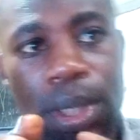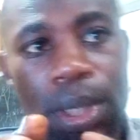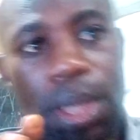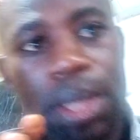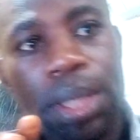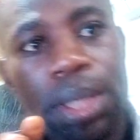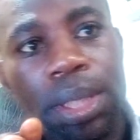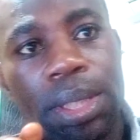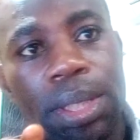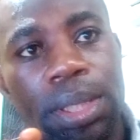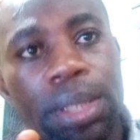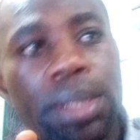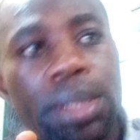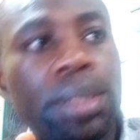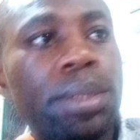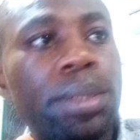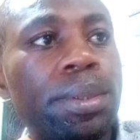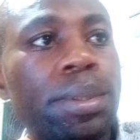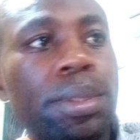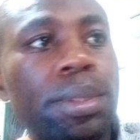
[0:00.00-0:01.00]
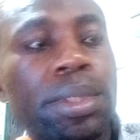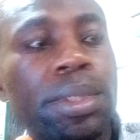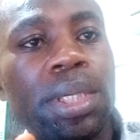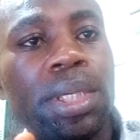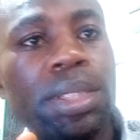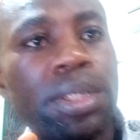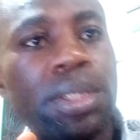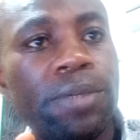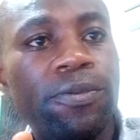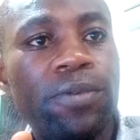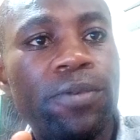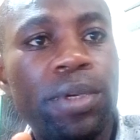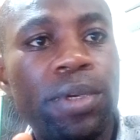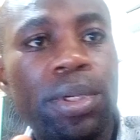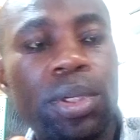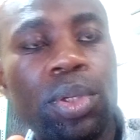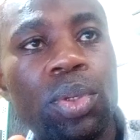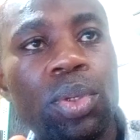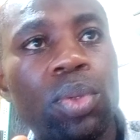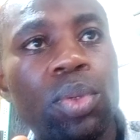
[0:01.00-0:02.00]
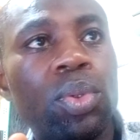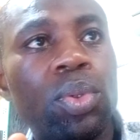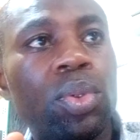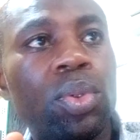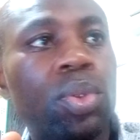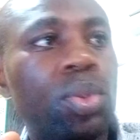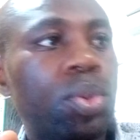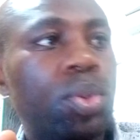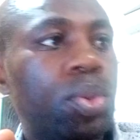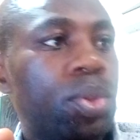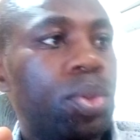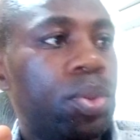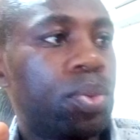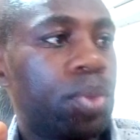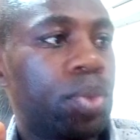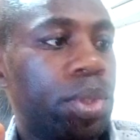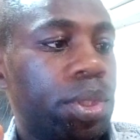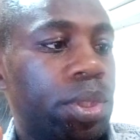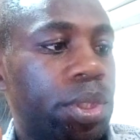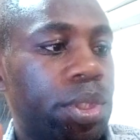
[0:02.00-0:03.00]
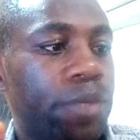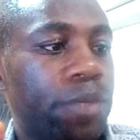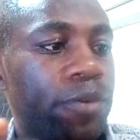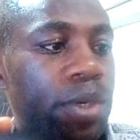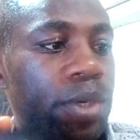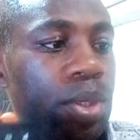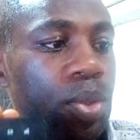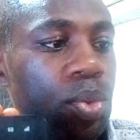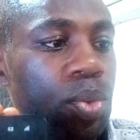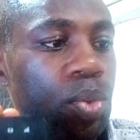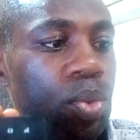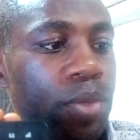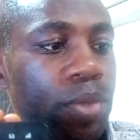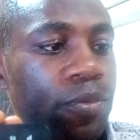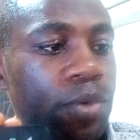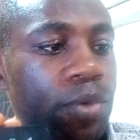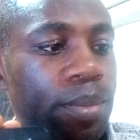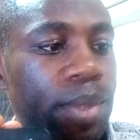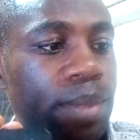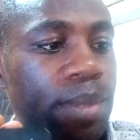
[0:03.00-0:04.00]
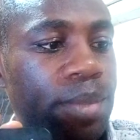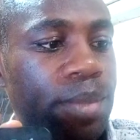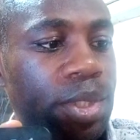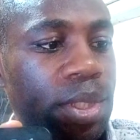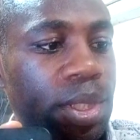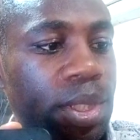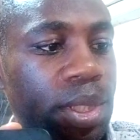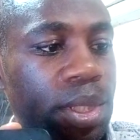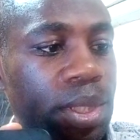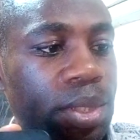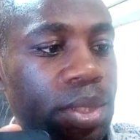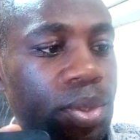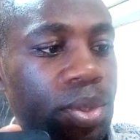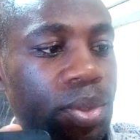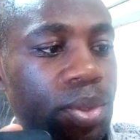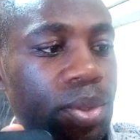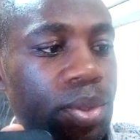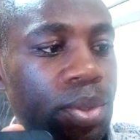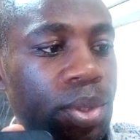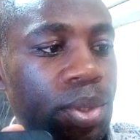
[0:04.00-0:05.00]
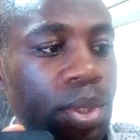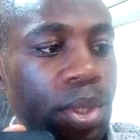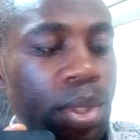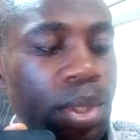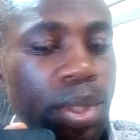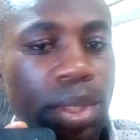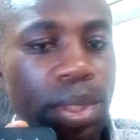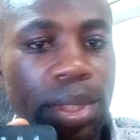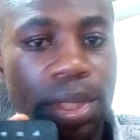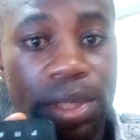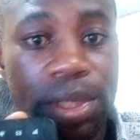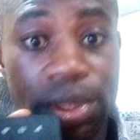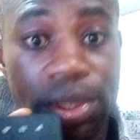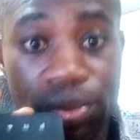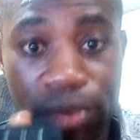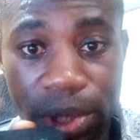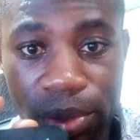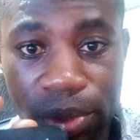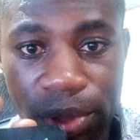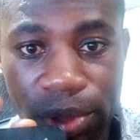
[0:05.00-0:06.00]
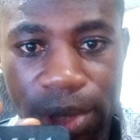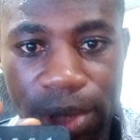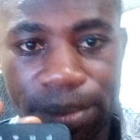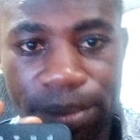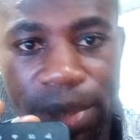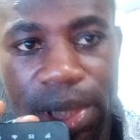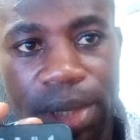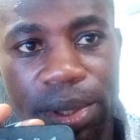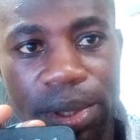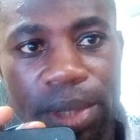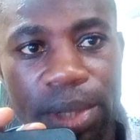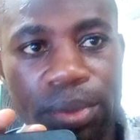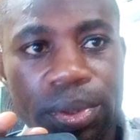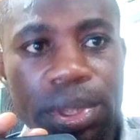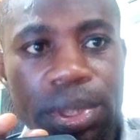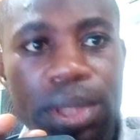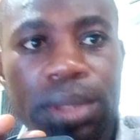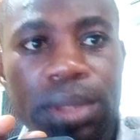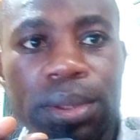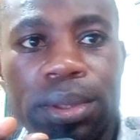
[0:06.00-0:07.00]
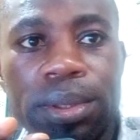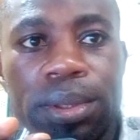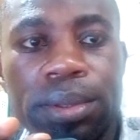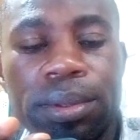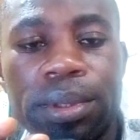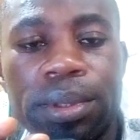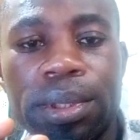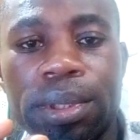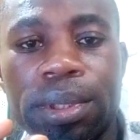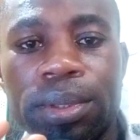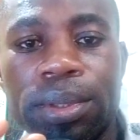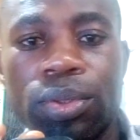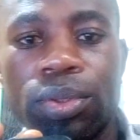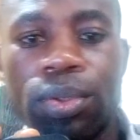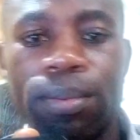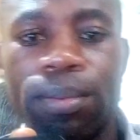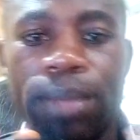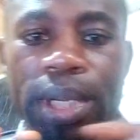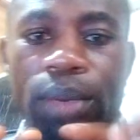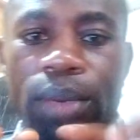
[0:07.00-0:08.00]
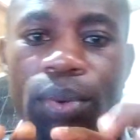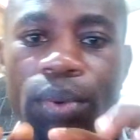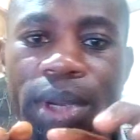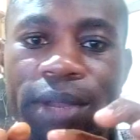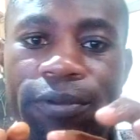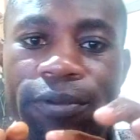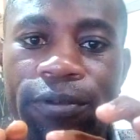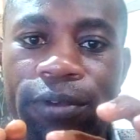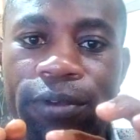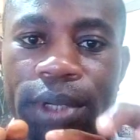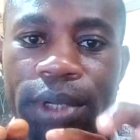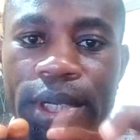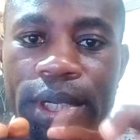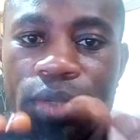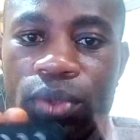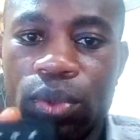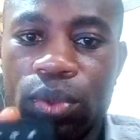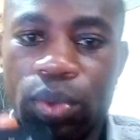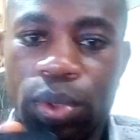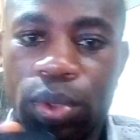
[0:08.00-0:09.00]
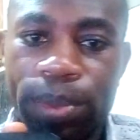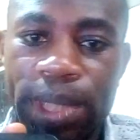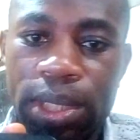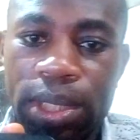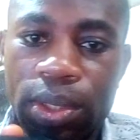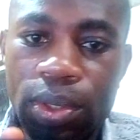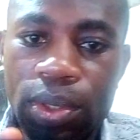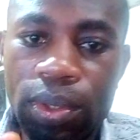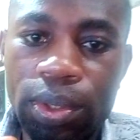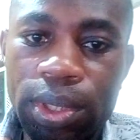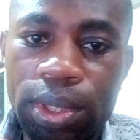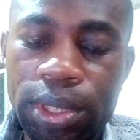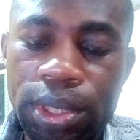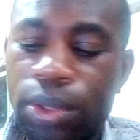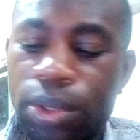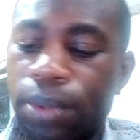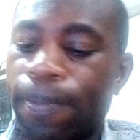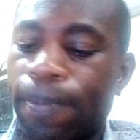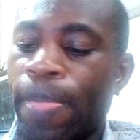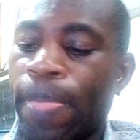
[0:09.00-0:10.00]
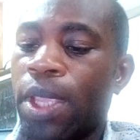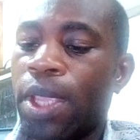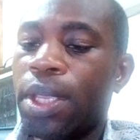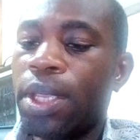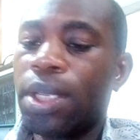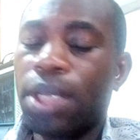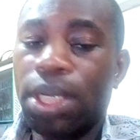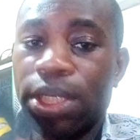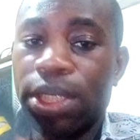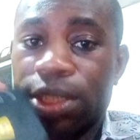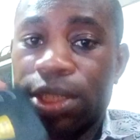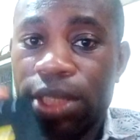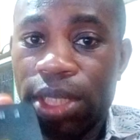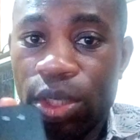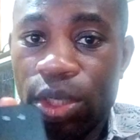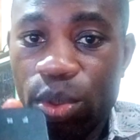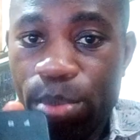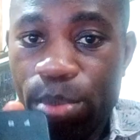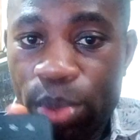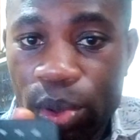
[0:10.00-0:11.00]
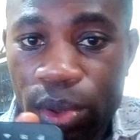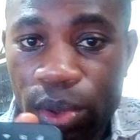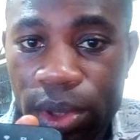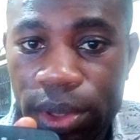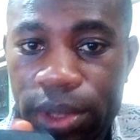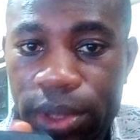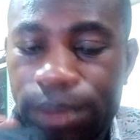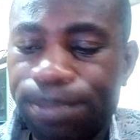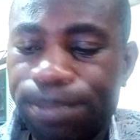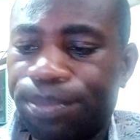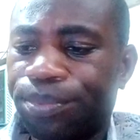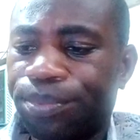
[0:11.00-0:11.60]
and uh, it has a very good one it's a very good one from MTN so this is a router mini router uh, so my wifi that's what we normally call it so and it's a new product